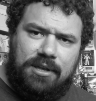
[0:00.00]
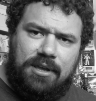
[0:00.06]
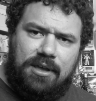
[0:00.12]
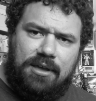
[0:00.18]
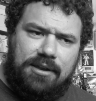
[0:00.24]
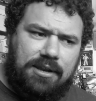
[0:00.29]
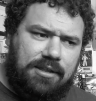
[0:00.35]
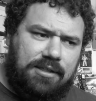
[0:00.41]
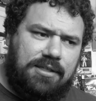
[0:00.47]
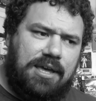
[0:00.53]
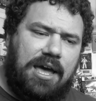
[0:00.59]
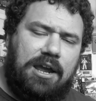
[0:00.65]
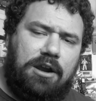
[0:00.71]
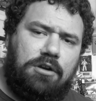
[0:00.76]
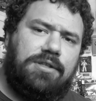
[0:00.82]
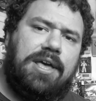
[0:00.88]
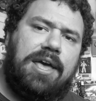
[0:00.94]
an
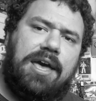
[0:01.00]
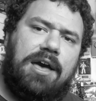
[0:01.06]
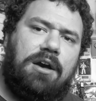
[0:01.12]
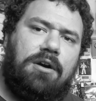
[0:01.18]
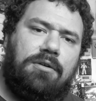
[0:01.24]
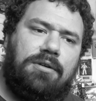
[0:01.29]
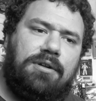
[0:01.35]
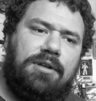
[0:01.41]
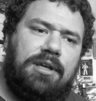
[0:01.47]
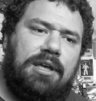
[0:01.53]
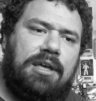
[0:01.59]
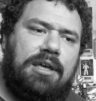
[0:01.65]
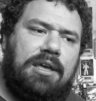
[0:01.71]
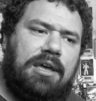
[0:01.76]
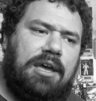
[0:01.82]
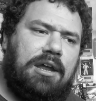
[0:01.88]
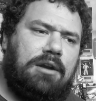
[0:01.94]
entire town,
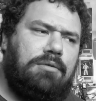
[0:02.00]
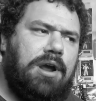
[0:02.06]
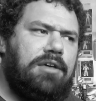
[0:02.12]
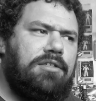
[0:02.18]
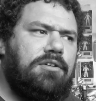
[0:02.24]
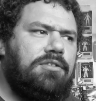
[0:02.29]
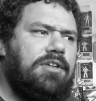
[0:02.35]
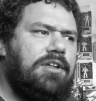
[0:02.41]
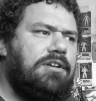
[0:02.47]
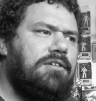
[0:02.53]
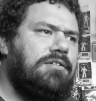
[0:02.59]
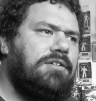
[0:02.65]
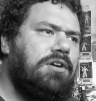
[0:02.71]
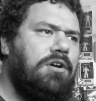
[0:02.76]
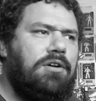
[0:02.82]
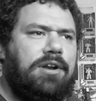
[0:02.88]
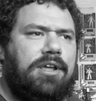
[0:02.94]
and rather than
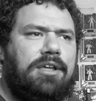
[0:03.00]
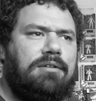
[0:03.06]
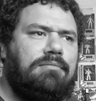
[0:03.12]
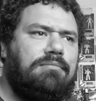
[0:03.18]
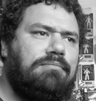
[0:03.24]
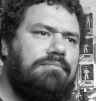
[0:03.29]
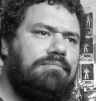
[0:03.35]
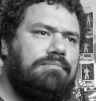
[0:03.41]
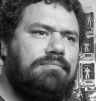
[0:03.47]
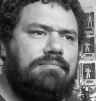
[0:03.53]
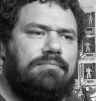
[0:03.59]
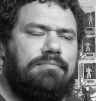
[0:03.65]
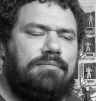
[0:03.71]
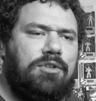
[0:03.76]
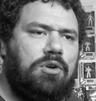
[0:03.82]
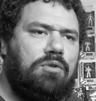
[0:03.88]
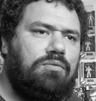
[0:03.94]
turning
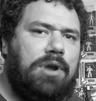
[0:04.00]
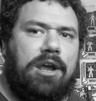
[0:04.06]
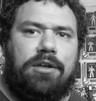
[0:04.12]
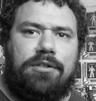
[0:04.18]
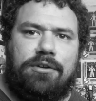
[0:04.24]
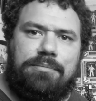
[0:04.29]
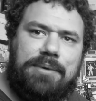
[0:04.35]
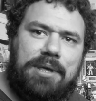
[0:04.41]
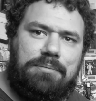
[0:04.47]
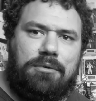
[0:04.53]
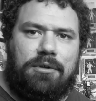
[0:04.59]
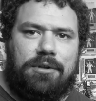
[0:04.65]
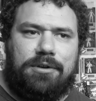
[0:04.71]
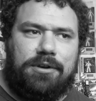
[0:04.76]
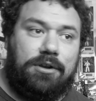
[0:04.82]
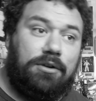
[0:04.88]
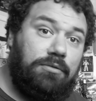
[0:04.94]
regular people
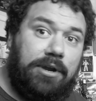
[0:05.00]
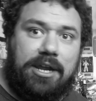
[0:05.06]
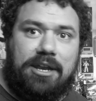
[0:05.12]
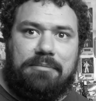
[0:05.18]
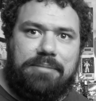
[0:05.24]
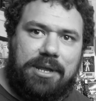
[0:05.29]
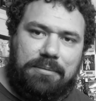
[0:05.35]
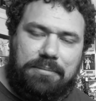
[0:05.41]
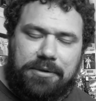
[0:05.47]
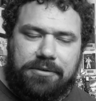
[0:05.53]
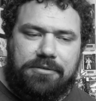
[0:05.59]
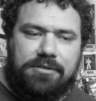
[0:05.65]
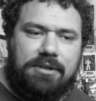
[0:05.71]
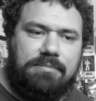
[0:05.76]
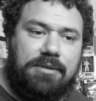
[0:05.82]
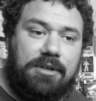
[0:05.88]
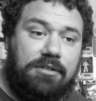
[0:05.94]
into green people or
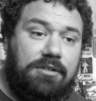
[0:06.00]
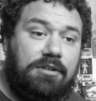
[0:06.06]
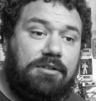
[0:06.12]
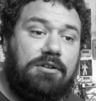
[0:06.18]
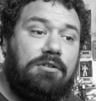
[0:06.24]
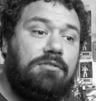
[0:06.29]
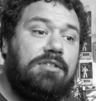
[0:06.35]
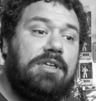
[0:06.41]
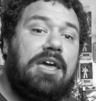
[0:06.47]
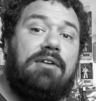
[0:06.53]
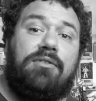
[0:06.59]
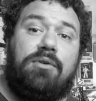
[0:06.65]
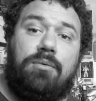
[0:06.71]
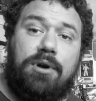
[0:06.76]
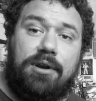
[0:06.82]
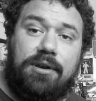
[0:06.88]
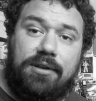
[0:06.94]
something, she turns
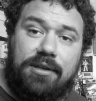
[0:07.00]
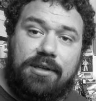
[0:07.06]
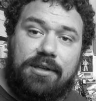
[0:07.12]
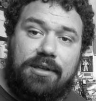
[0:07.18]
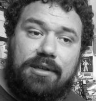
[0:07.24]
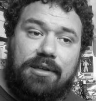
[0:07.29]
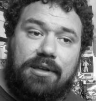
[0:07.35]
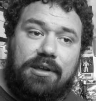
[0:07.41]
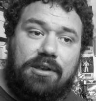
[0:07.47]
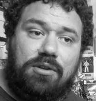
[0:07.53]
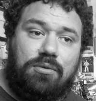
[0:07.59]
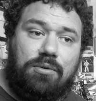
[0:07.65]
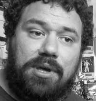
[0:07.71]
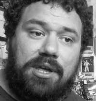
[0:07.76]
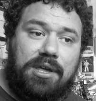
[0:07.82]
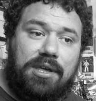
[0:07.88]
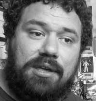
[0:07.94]
everyone
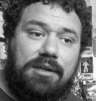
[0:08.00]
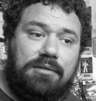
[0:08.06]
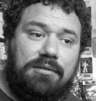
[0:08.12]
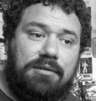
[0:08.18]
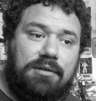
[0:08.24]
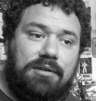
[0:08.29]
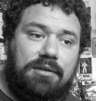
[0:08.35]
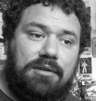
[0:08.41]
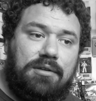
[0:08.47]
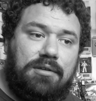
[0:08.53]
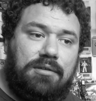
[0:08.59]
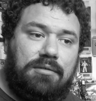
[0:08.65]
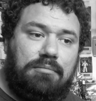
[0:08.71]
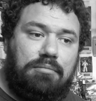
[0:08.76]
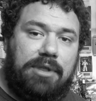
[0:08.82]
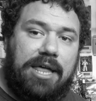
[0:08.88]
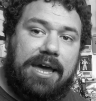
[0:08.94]
into a
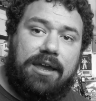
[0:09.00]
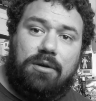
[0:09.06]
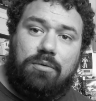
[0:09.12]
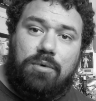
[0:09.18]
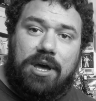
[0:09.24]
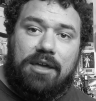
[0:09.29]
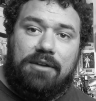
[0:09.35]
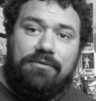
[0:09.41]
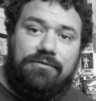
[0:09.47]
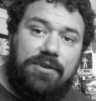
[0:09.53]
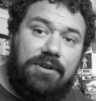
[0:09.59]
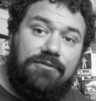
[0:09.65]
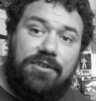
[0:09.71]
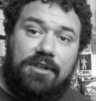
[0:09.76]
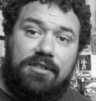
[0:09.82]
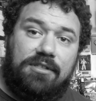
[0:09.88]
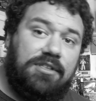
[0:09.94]
black and white
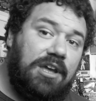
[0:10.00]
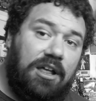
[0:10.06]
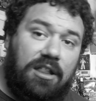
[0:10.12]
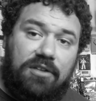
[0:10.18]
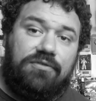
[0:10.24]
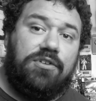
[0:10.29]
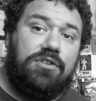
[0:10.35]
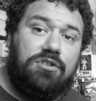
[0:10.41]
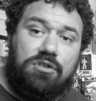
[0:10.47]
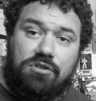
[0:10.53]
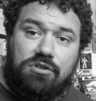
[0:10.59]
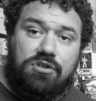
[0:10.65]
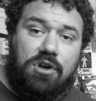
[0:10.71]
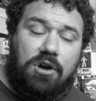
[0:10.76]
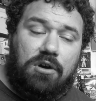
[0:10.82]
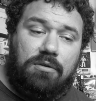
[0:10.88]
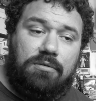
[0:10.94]
50s television
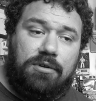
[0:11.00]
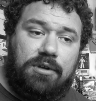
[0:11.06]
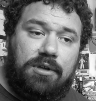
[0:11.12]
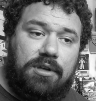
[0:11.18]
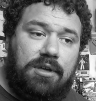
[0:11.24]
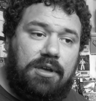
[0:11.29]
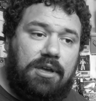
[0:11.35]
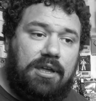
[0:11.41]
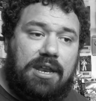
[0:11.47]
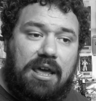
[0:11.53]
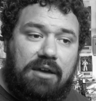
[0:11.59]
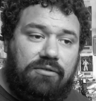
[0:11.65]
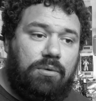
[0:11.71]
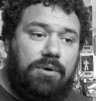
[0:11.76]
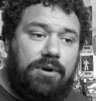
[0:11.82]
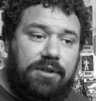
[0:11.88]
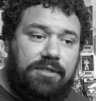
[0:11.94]
show. And
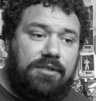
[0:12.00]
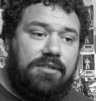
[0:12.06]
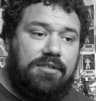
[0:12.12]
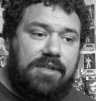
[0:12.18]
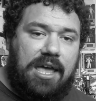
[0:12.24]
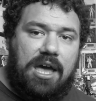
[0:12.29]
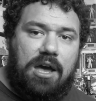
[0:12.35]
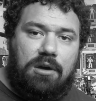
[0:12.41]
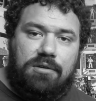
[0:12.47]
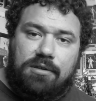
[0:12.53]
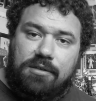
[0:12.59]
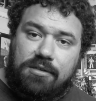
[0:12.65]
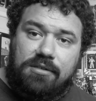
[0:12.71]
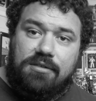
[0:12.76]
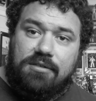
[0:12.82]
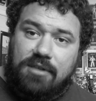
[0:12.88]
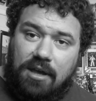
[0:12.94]
everyone in this town is
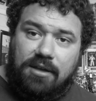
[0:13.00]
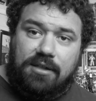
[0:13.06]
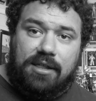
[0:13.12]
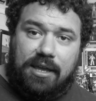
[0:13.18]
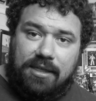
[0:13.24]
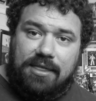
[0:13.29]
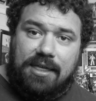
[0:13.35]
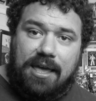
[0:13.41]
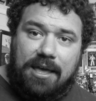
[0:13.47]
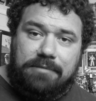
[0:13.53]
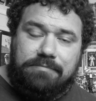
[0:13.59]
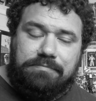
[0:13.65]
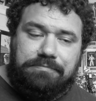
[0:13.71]
stuck like that.